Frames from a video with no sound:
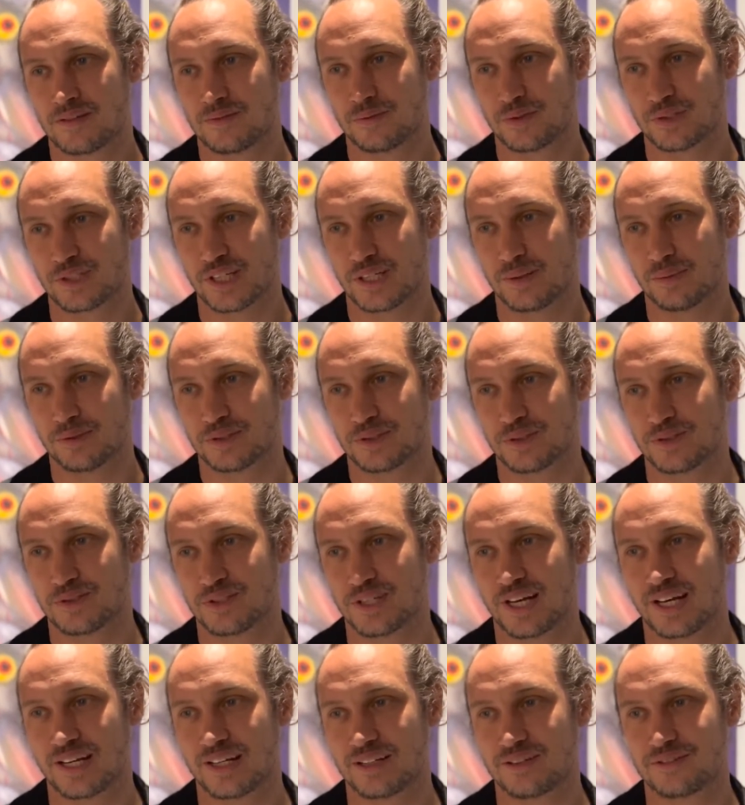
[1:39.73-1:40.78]
was able to
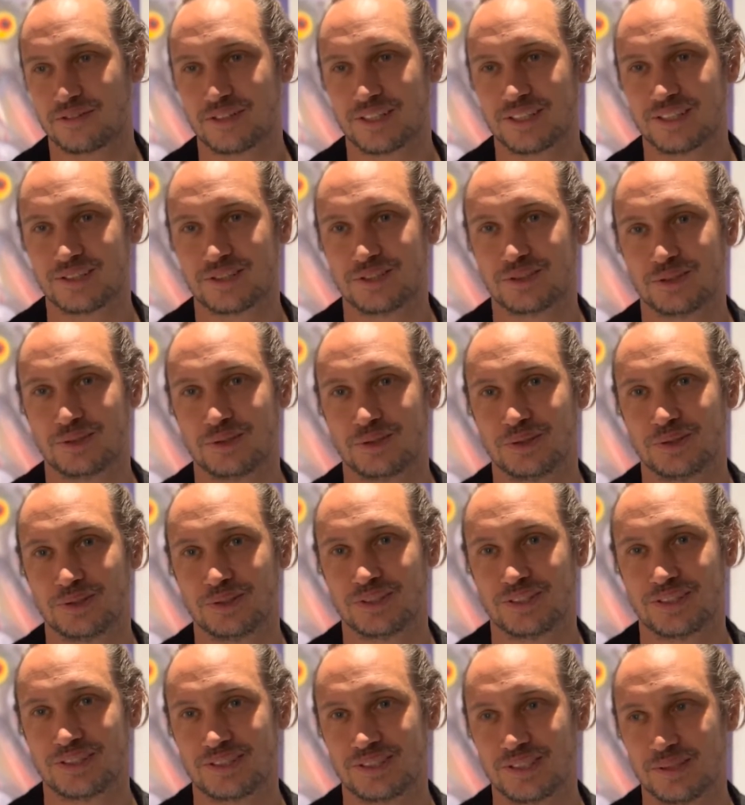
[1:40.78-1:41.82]
dive into the
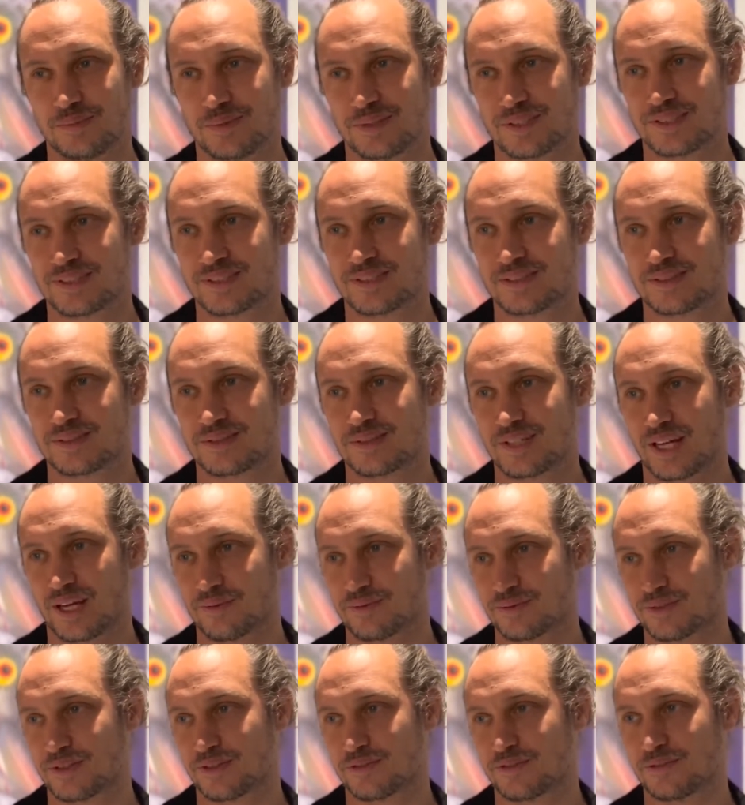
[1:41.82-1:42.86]
deepest
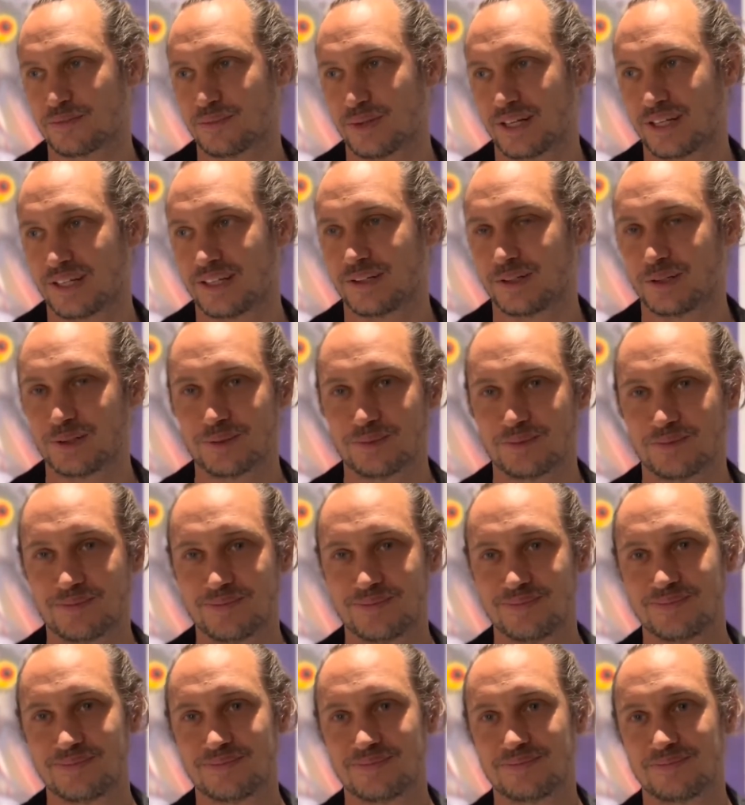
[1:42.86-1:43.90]
depths of my own
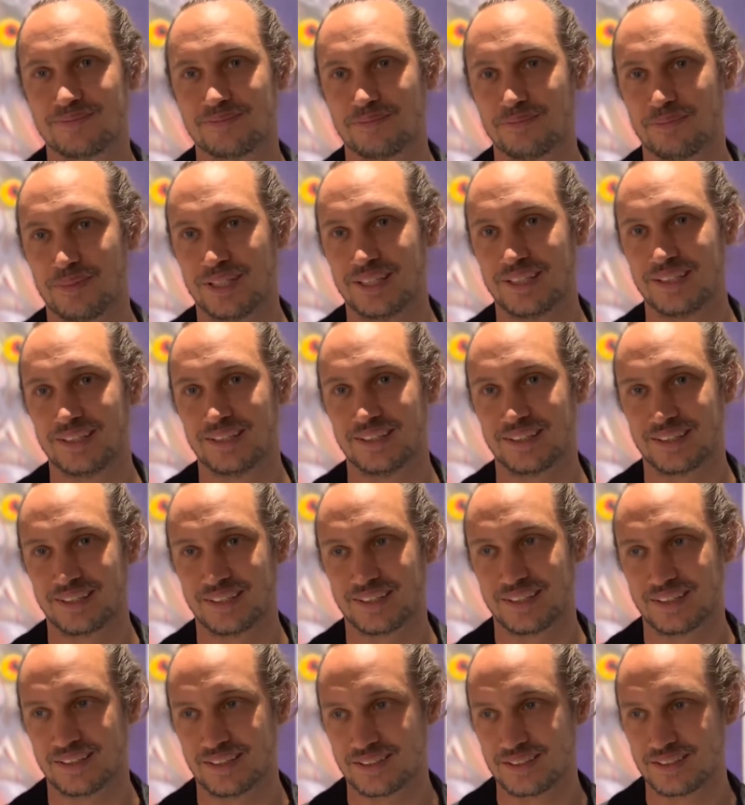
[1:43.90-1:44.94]
being,
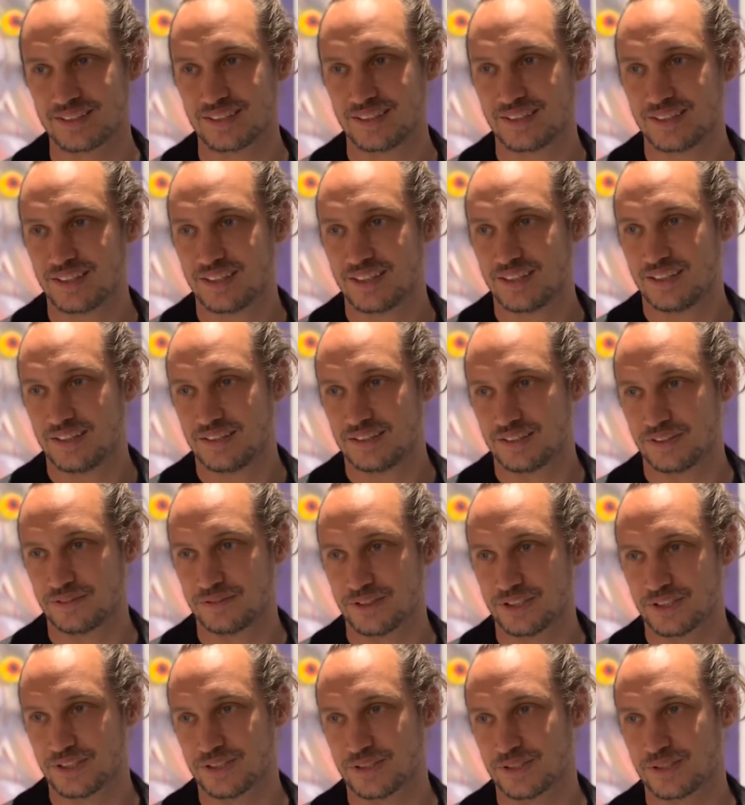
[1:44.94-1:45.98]
and the
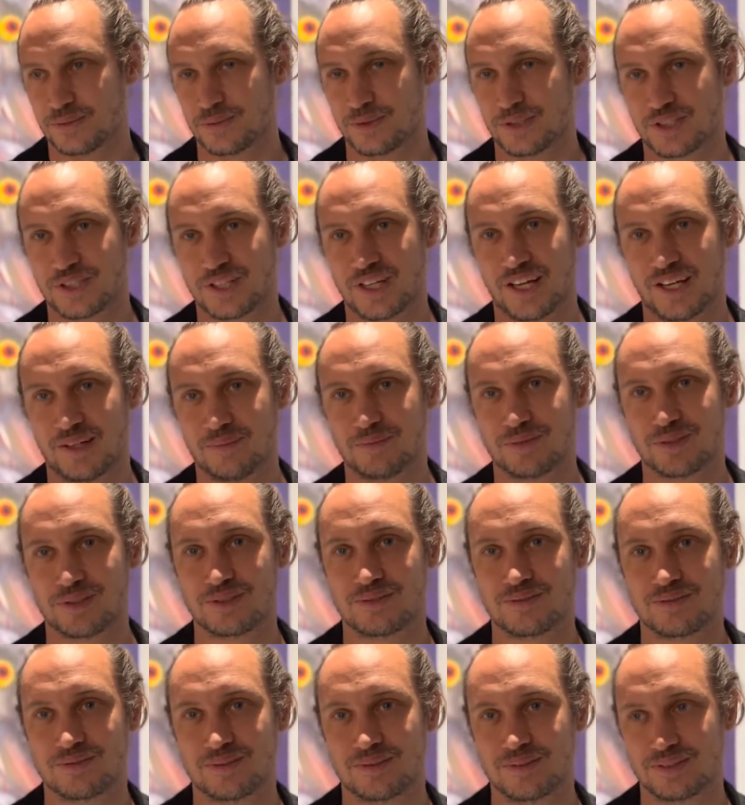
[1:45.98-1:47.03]
visions which came
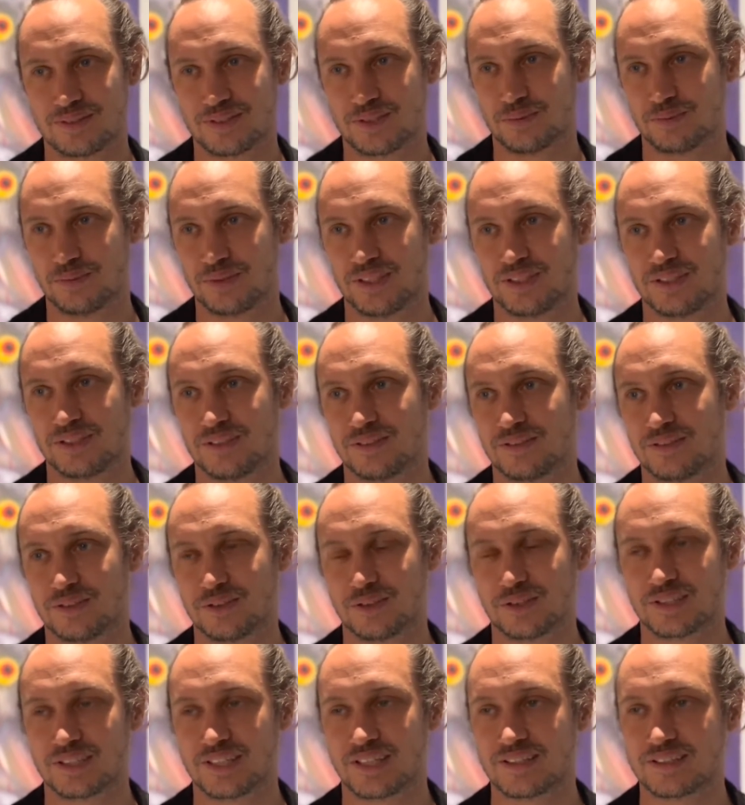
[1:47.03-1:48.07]
to me
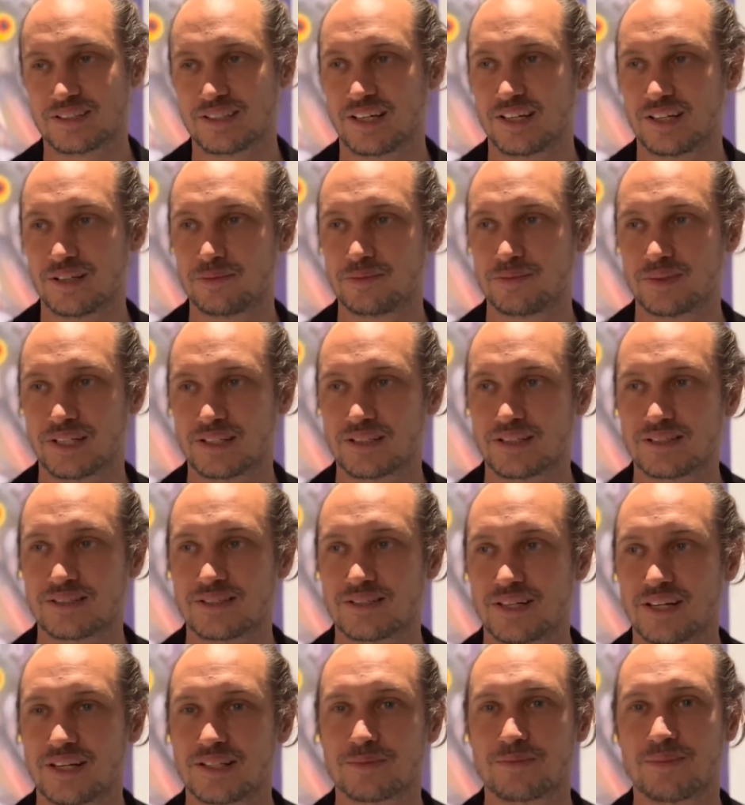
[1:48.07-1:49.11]
during that time, that
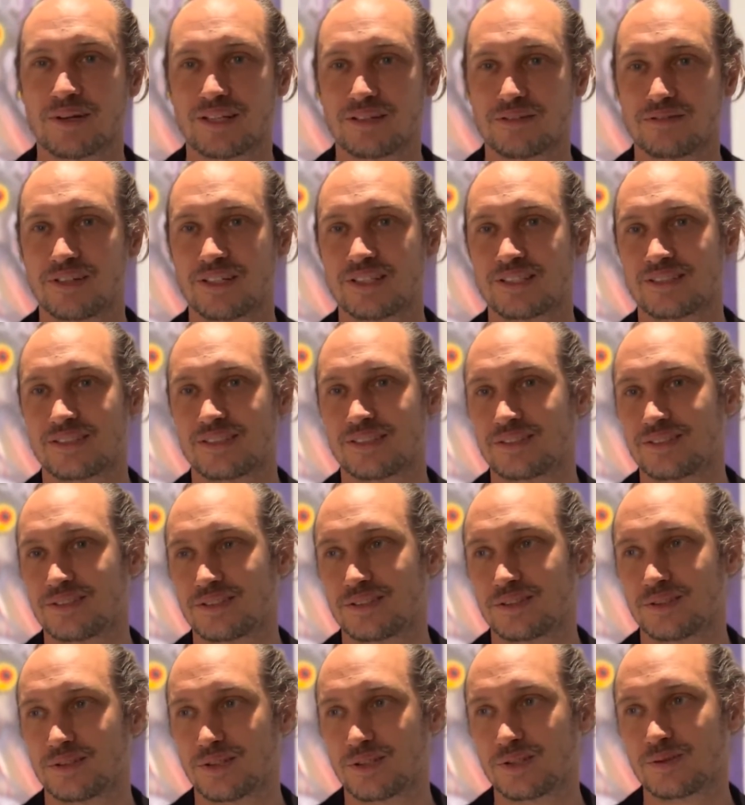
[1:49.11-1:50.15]
has manifested
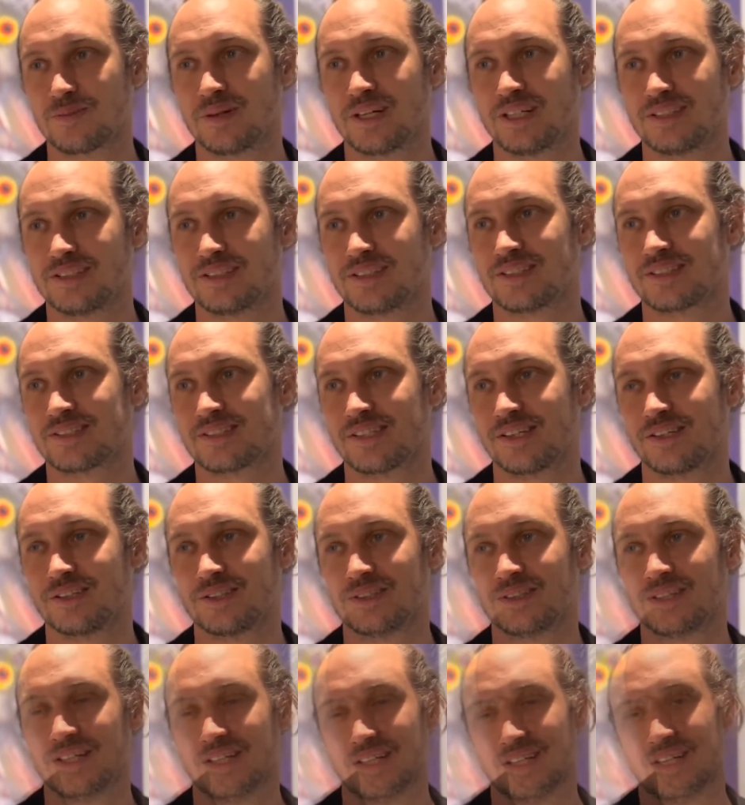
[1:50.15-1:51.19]
to those paintings now.
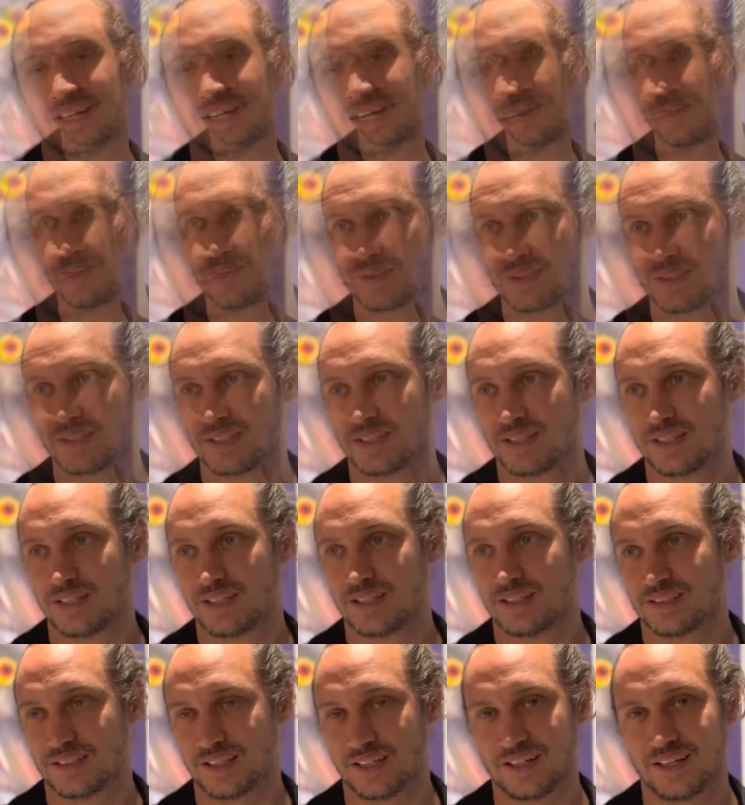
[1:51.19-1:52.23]

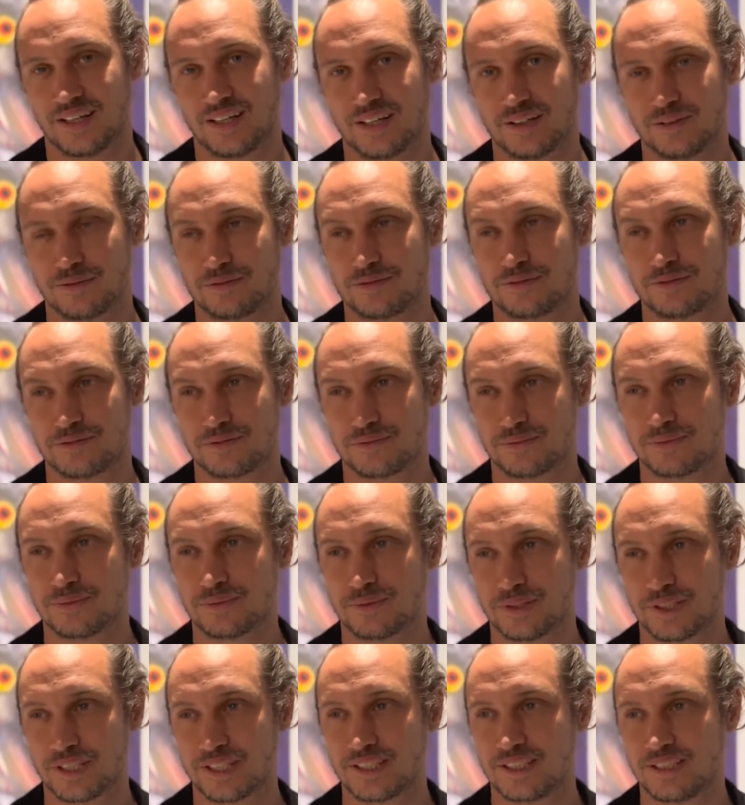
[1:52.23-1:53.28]
Yeah, I've
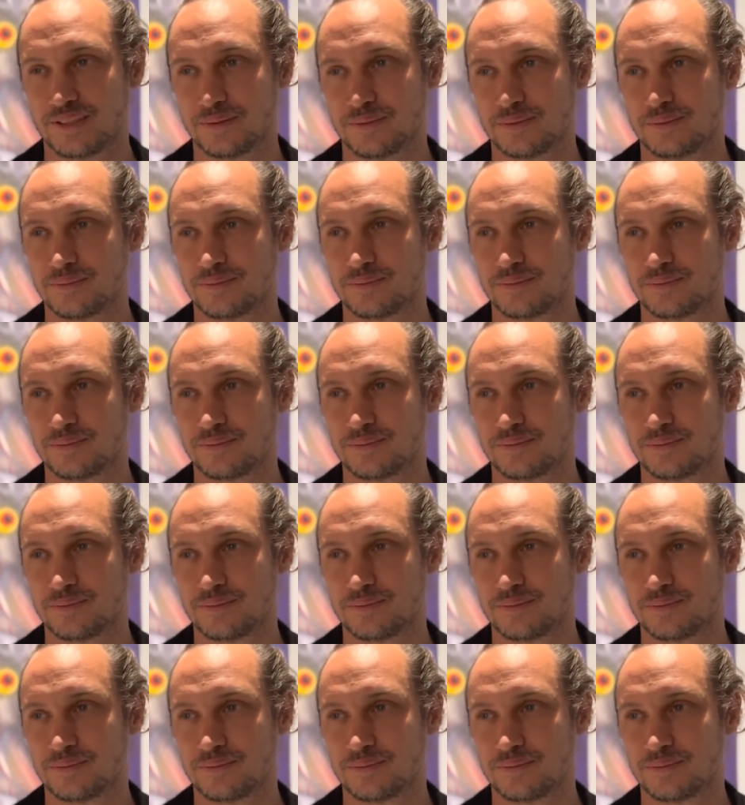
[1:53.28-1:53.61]
really